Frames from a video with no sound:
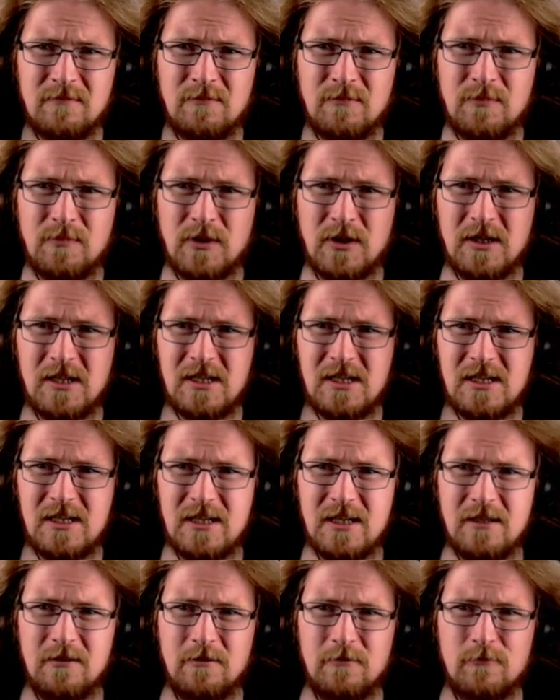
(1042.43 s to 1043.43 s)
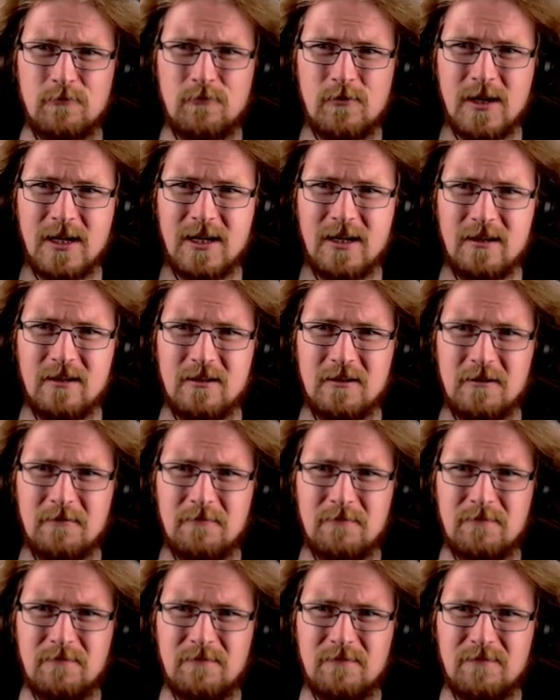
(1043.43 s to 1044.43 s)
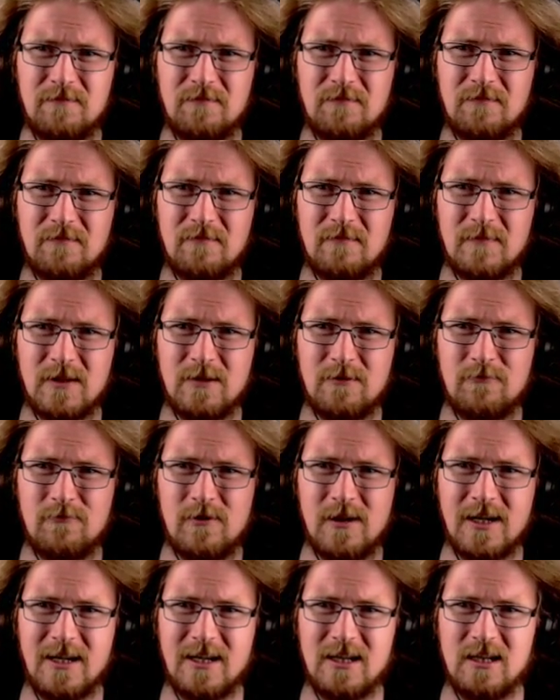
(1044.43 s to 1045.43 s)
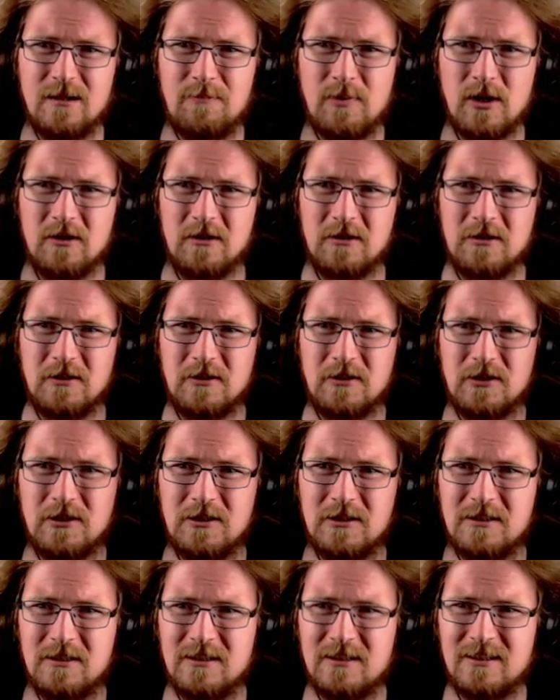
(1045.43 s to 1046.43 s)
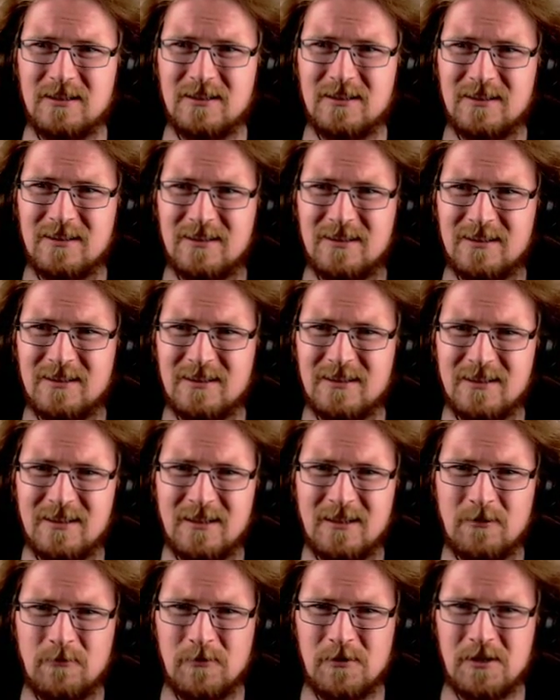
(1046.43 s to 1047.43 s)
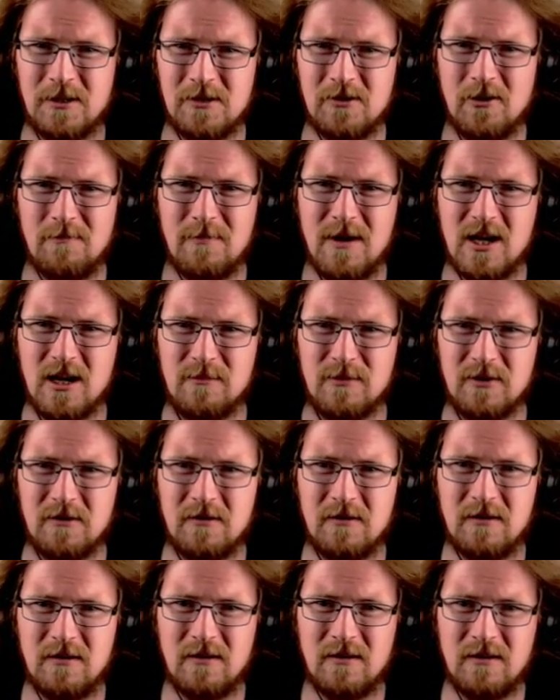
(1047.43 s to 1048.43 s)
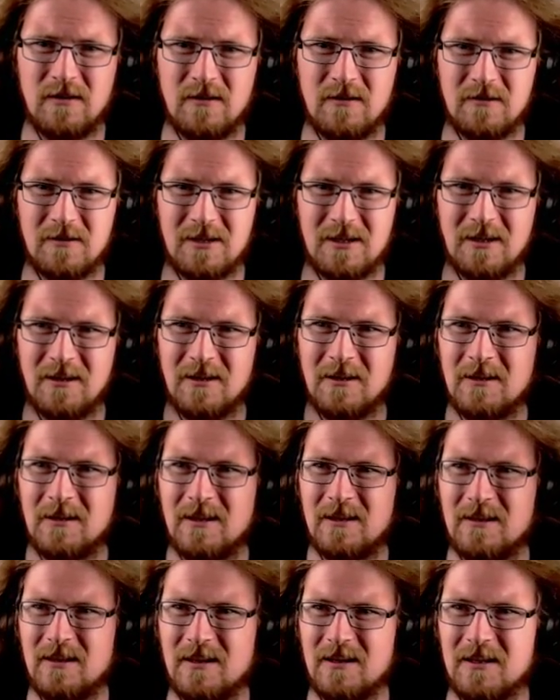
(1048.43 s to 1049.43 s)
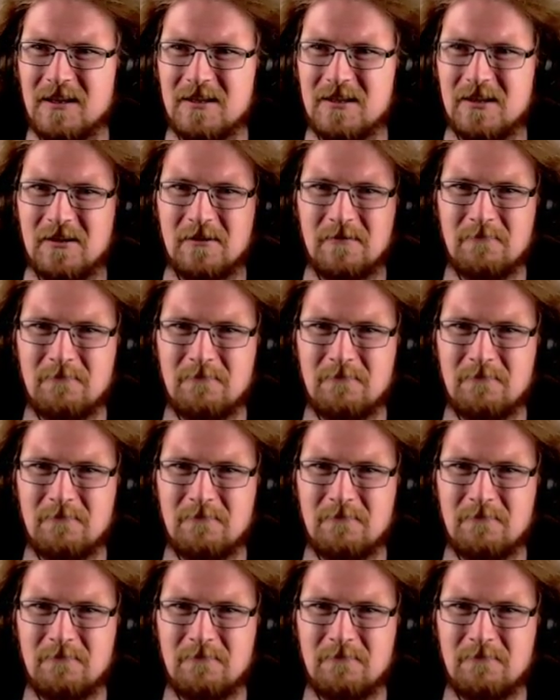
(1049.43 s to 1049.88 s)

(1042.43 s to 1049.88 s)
But it's still regular poly in there. Which it's not meant to be. I need to...